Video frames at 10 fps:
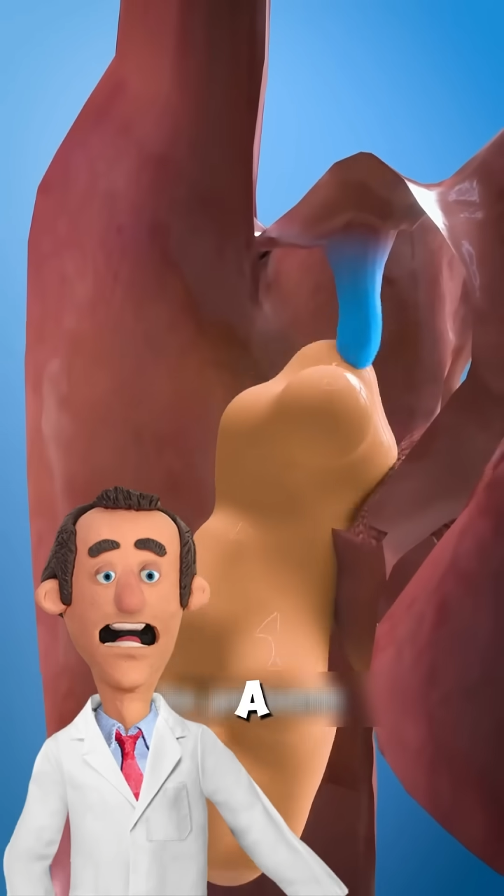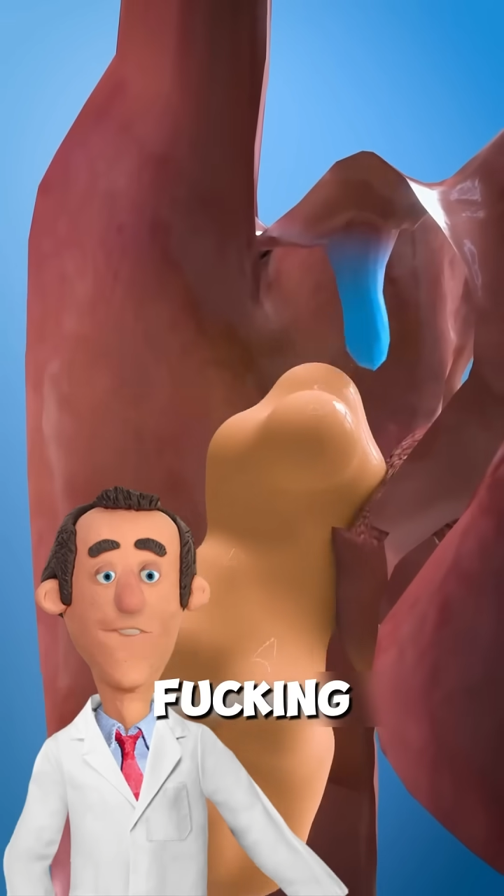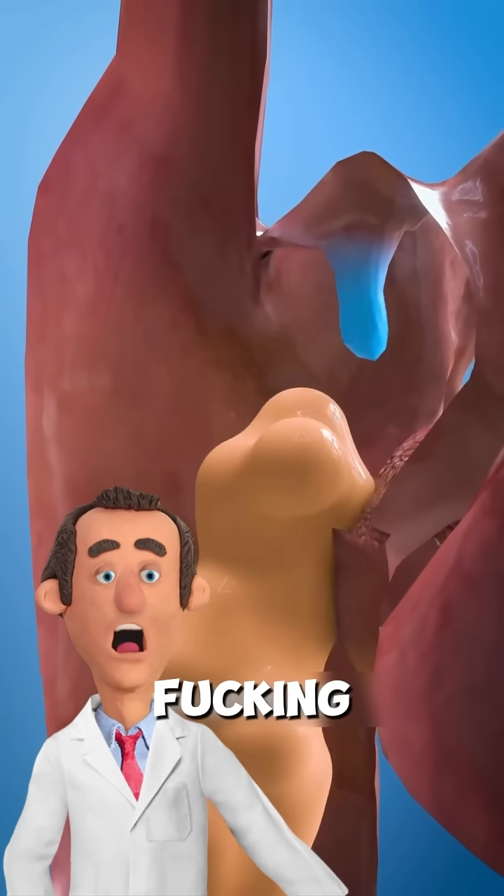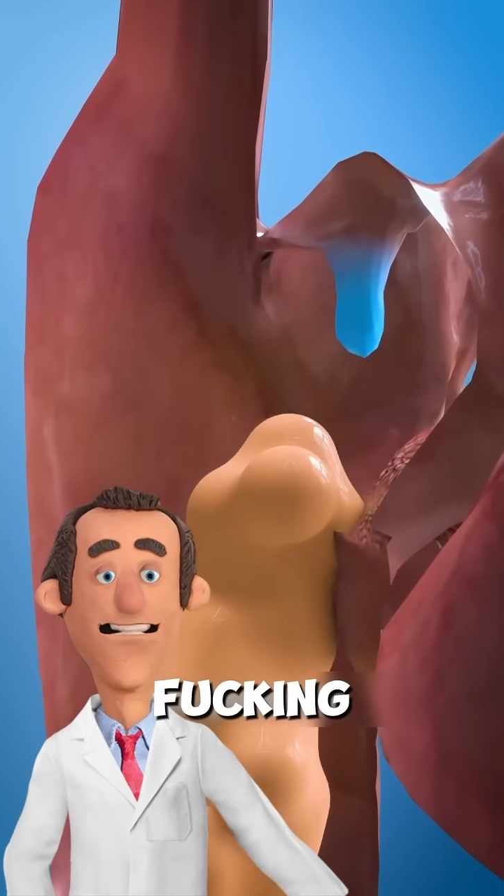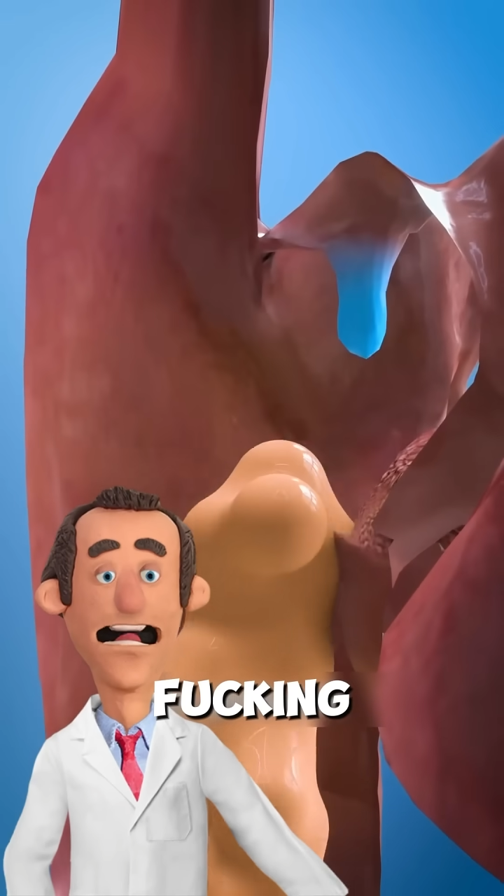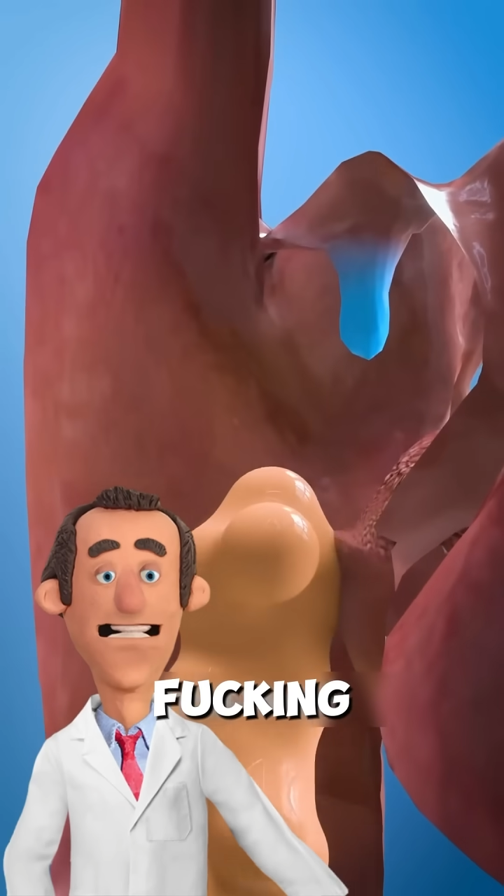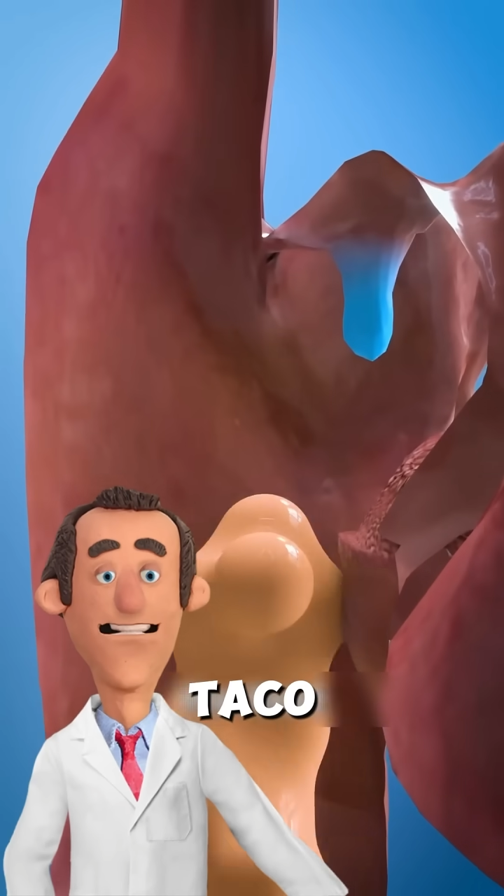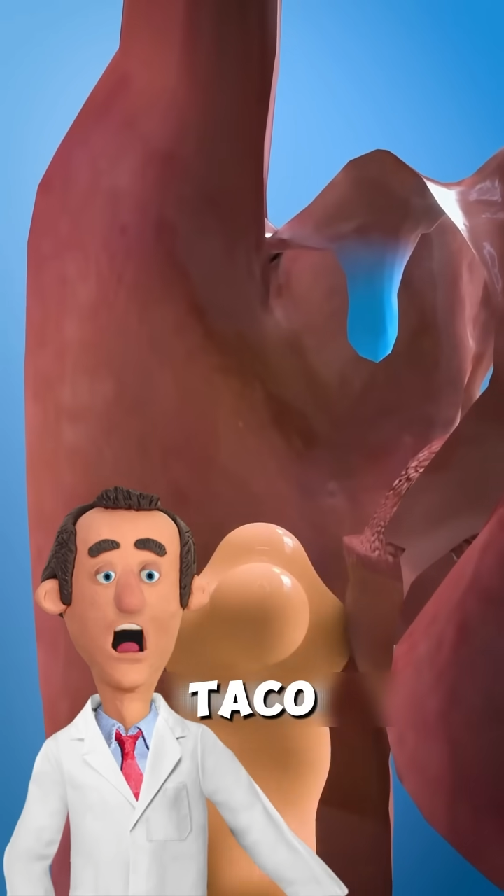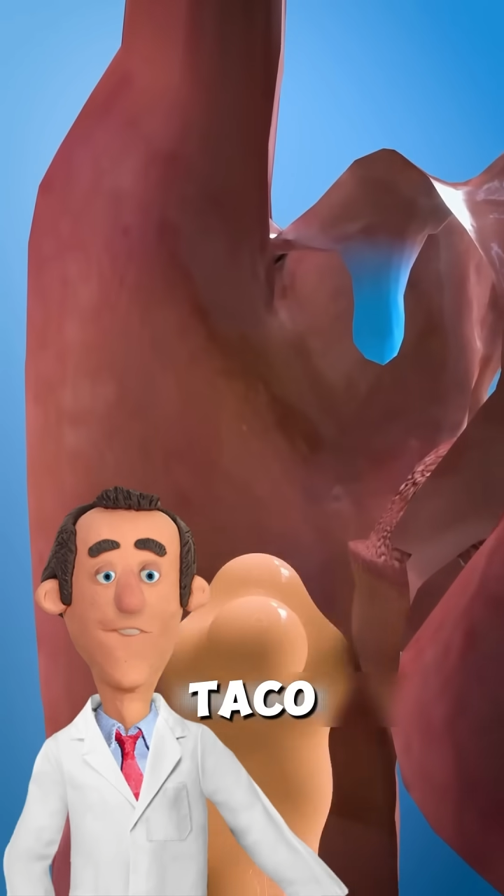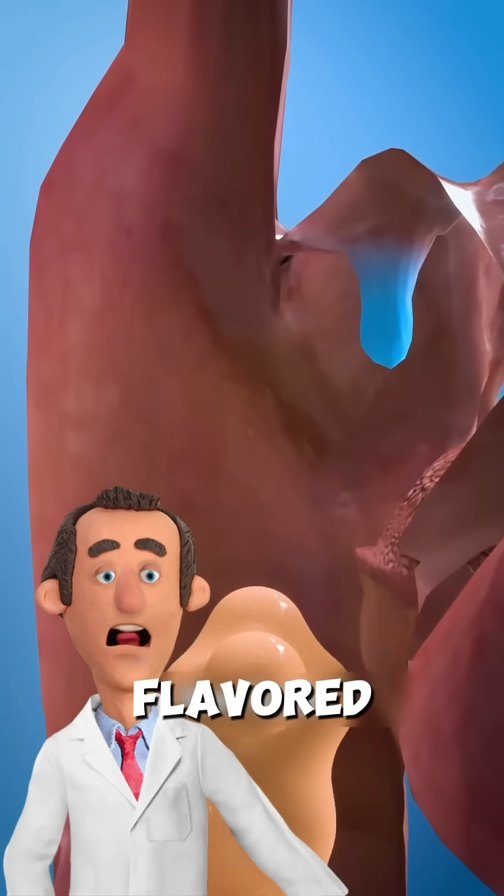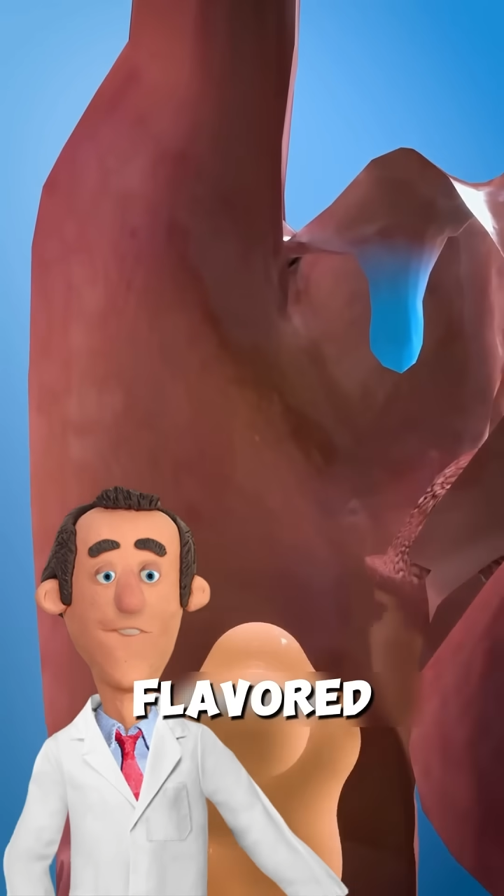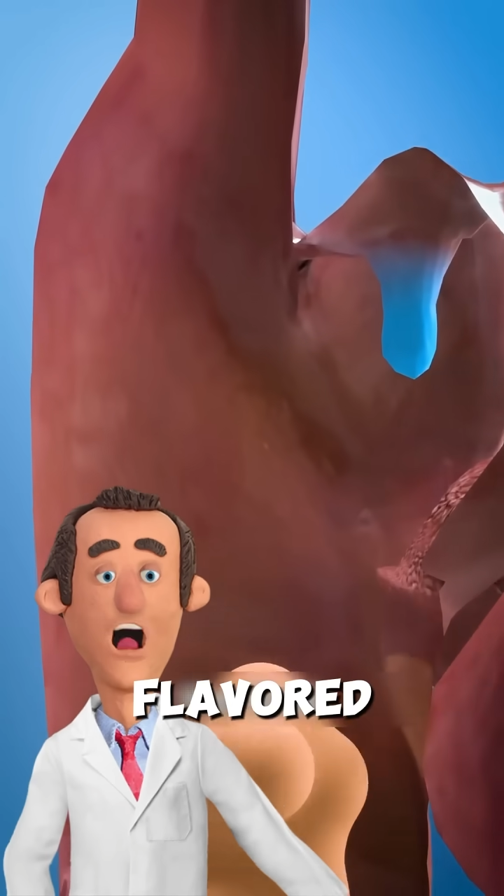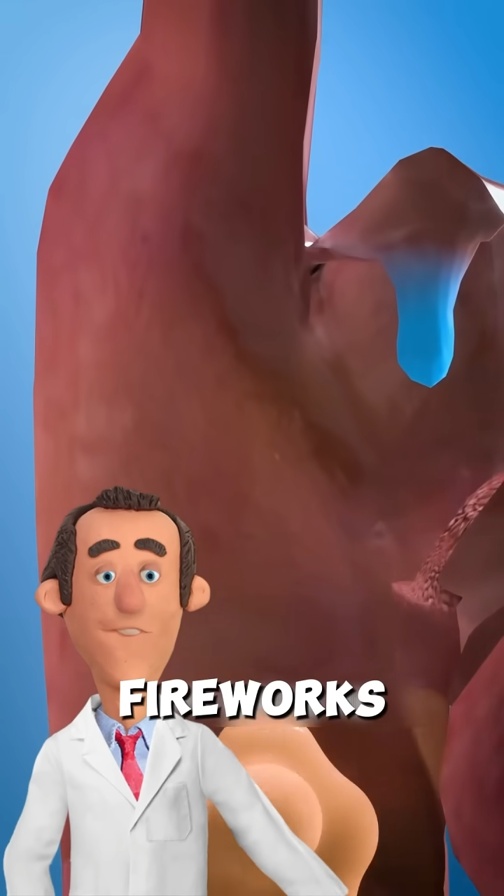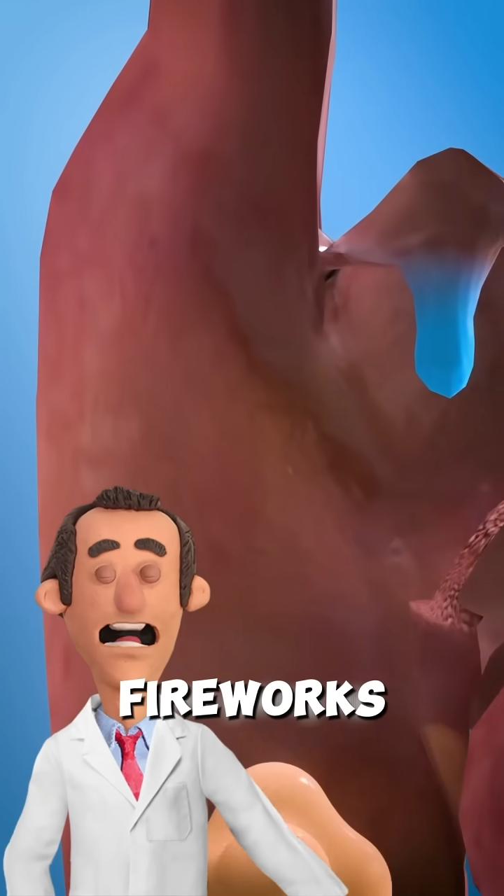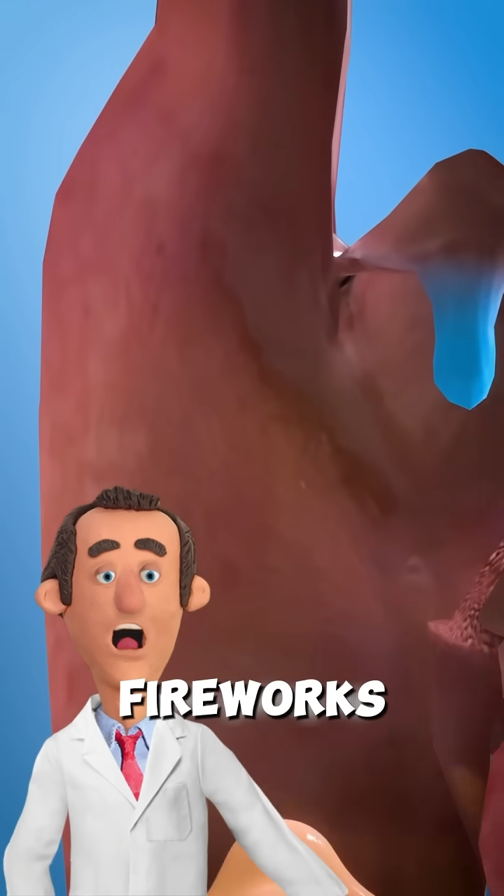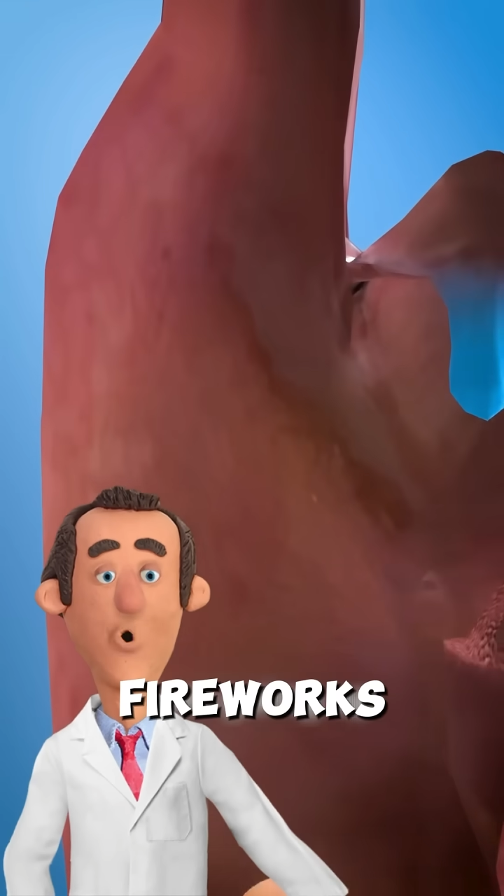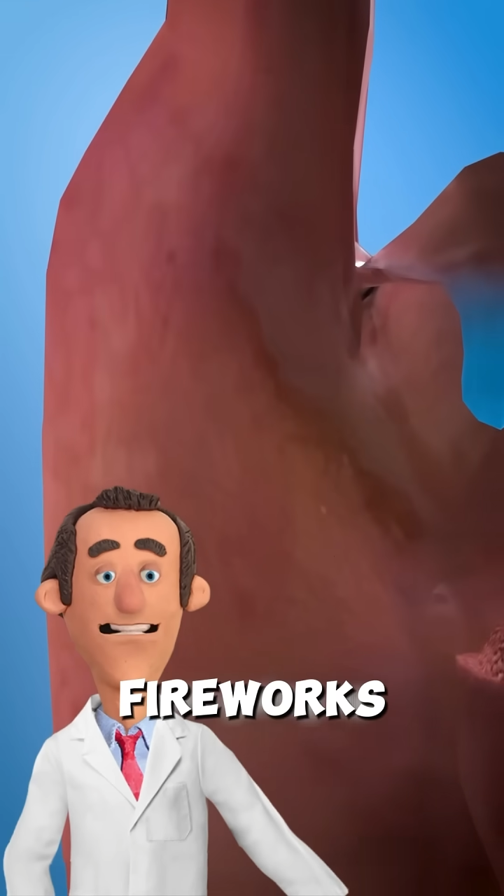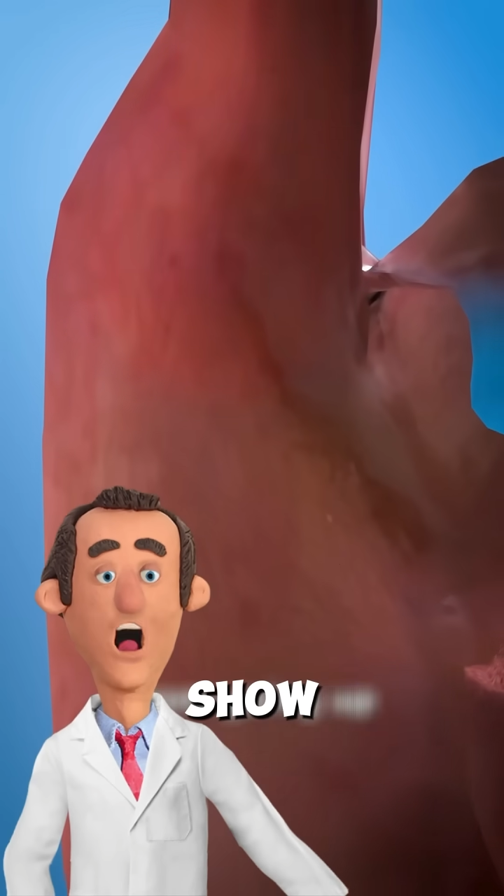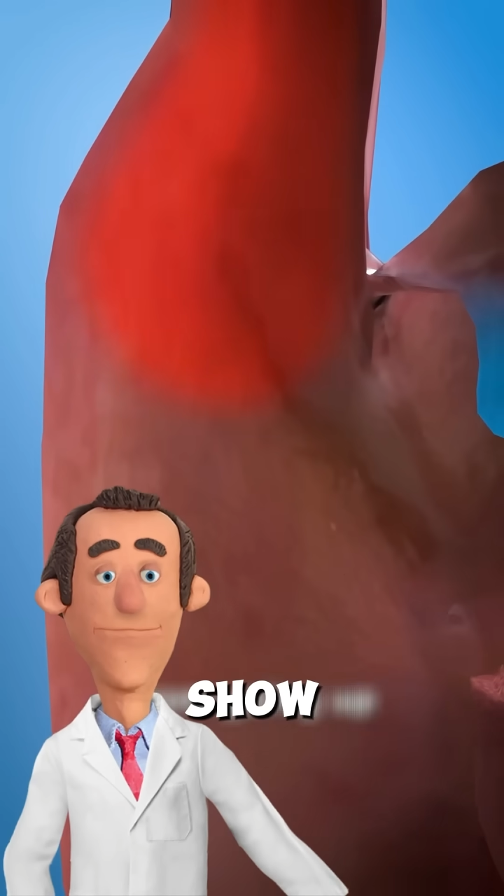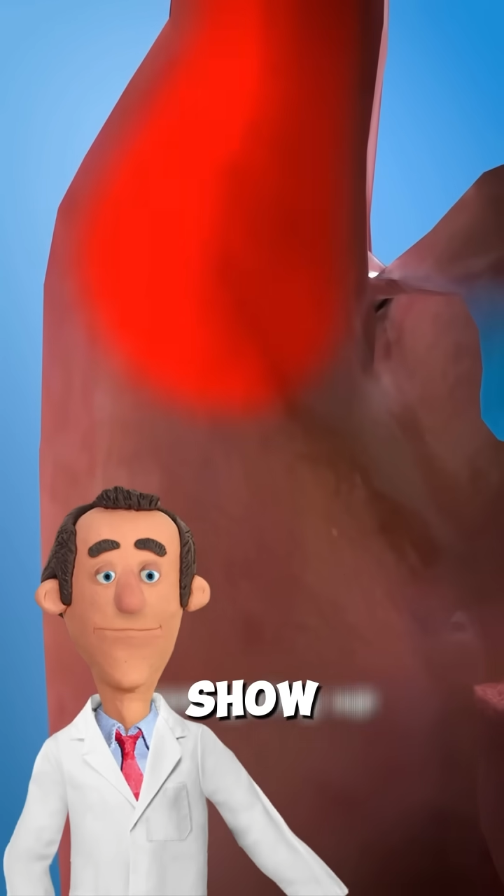fucking taco-flavored fireworks
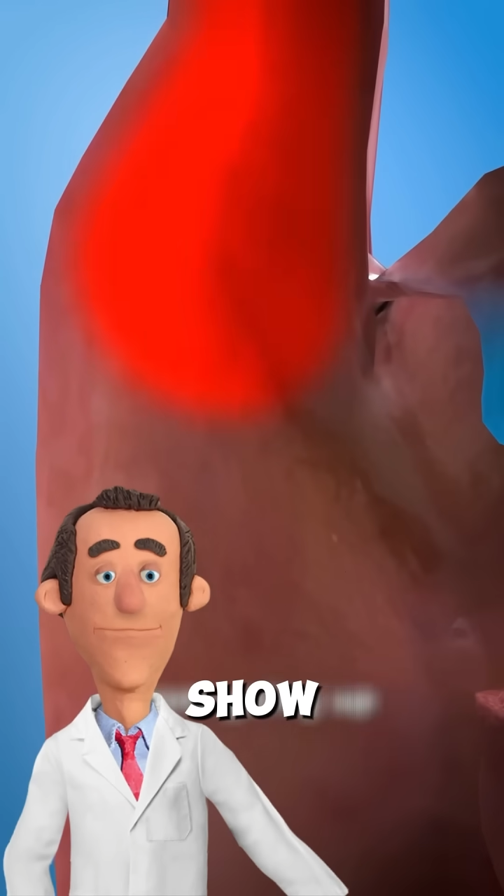show.